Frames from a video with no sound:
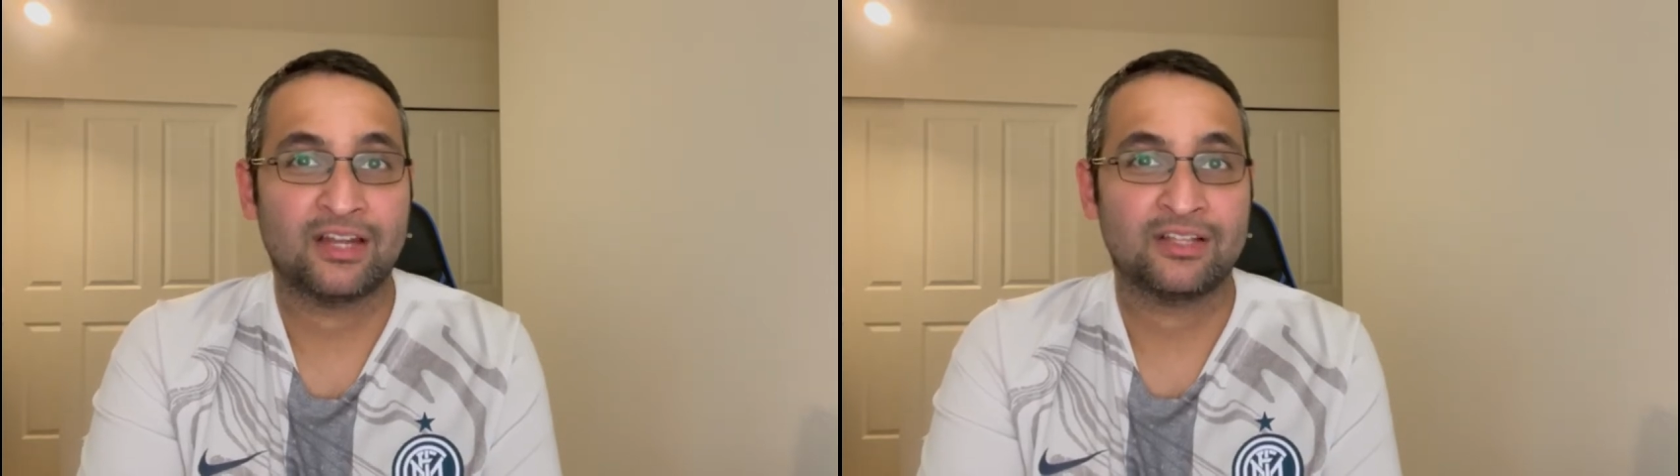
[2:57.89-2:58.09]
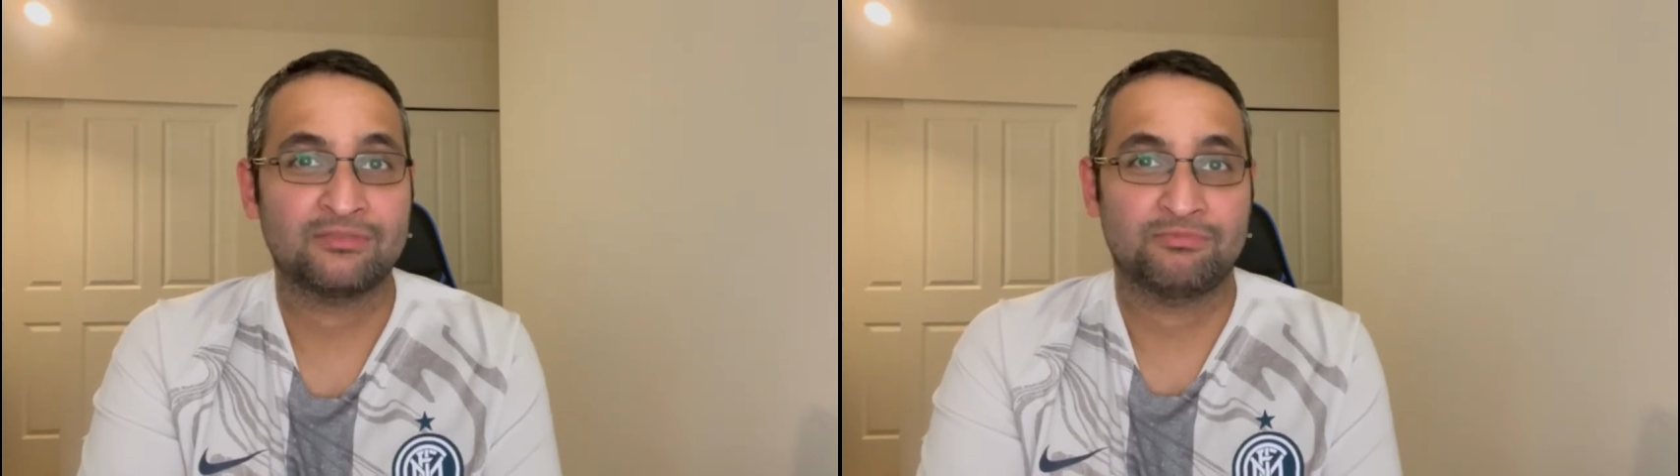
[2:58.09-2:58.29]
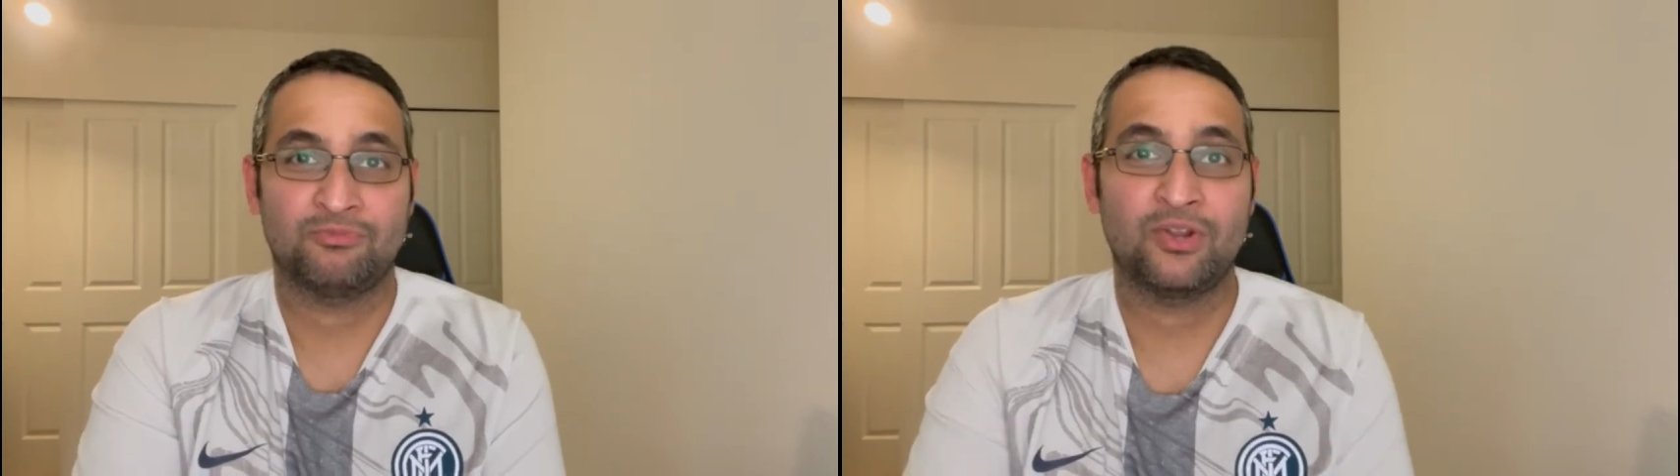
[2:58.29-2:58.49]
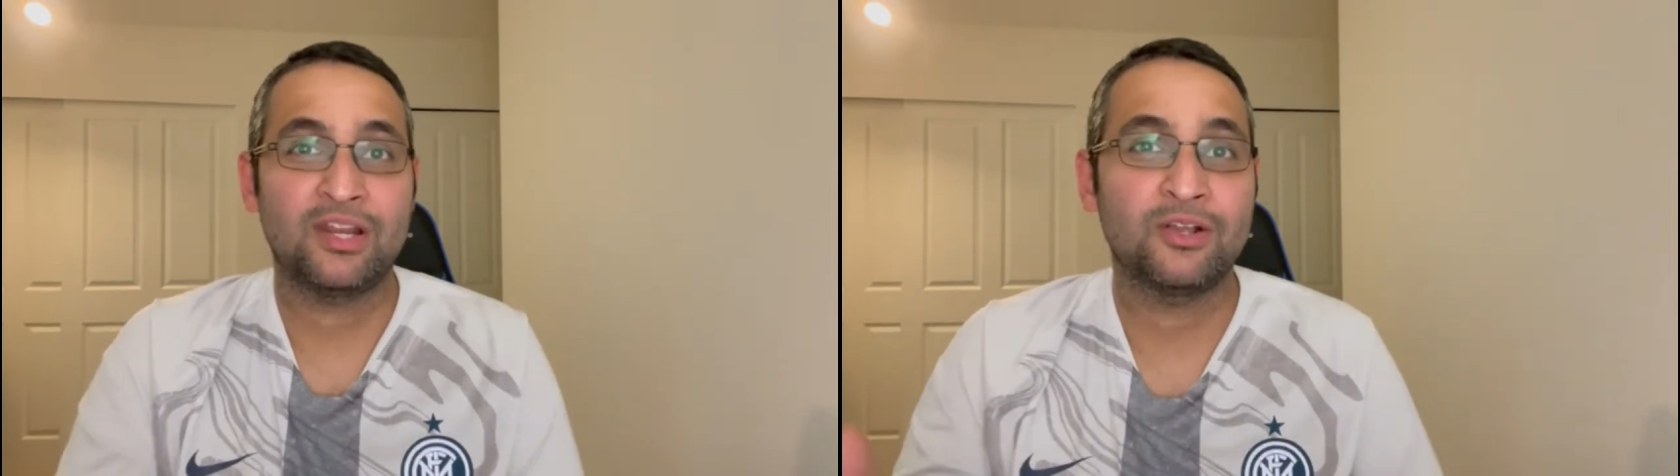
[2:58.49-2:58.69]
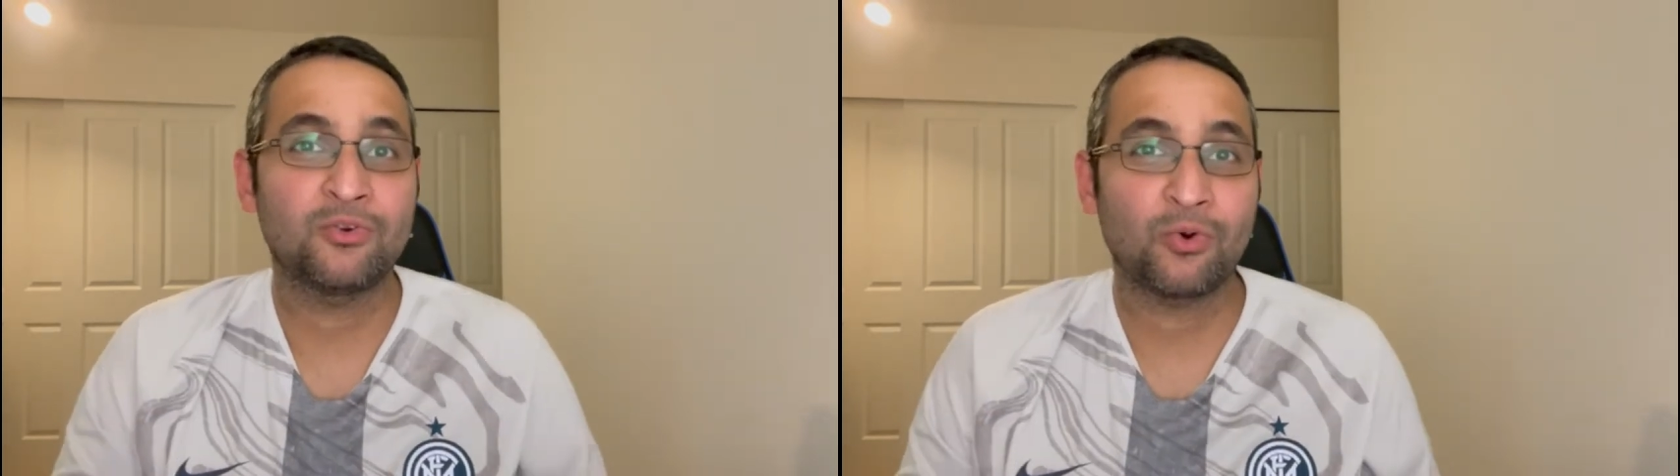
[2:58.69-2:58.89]
has really
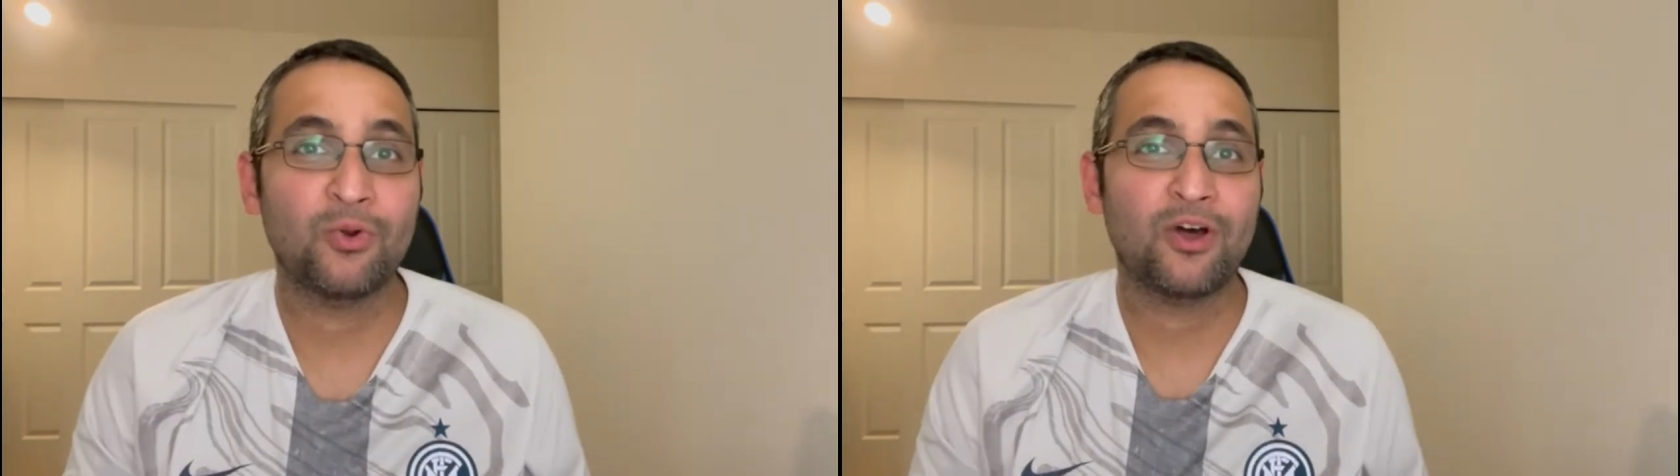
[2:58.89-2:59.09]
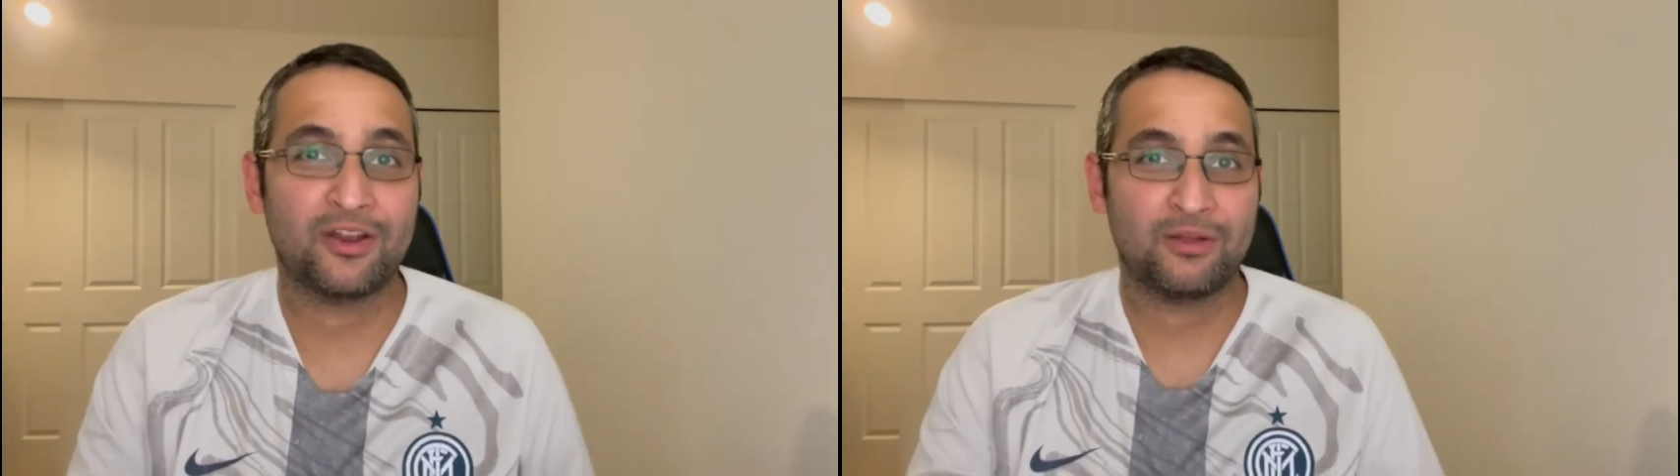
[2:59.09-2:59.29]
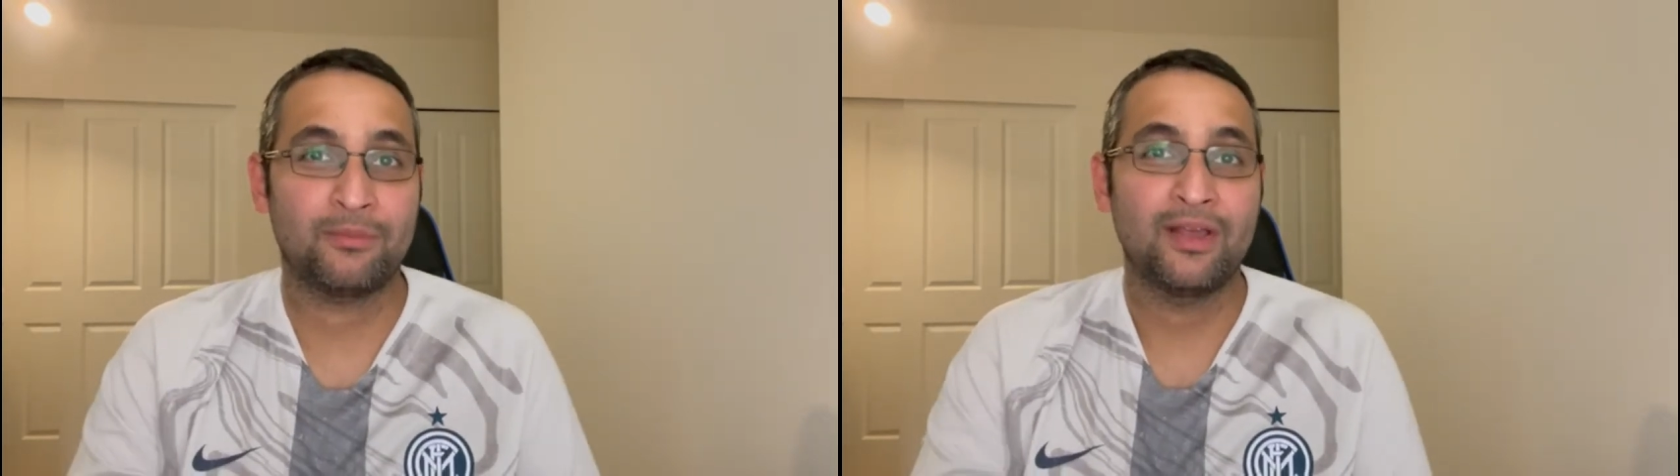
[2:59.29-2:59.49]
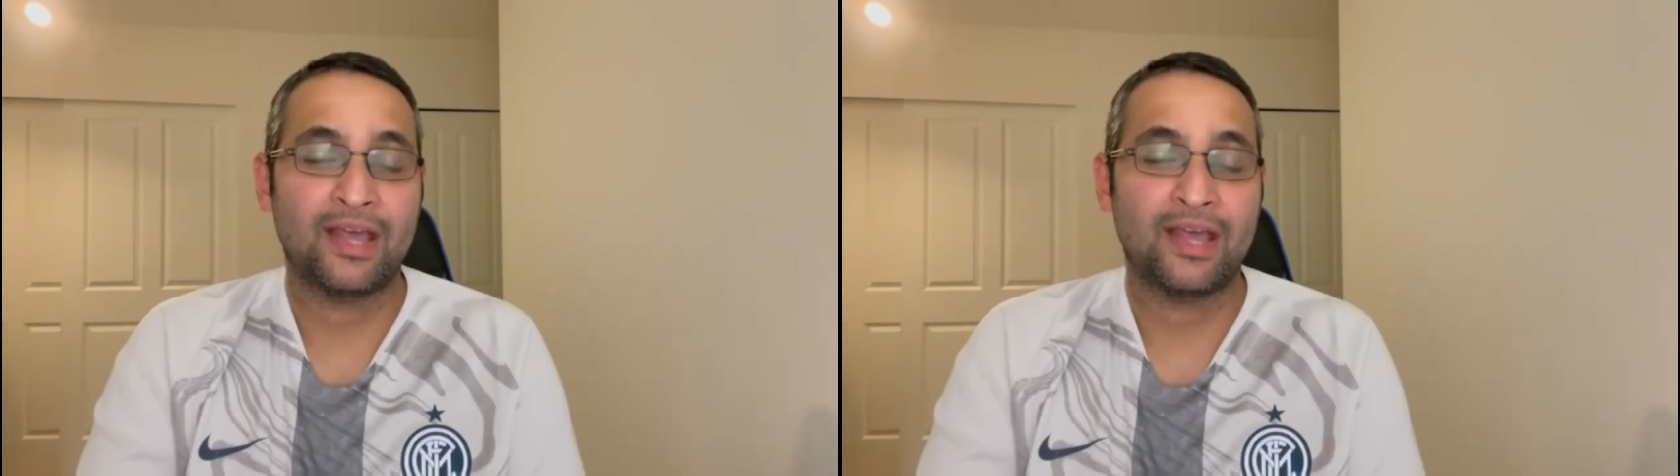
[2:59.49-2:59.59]
grown on him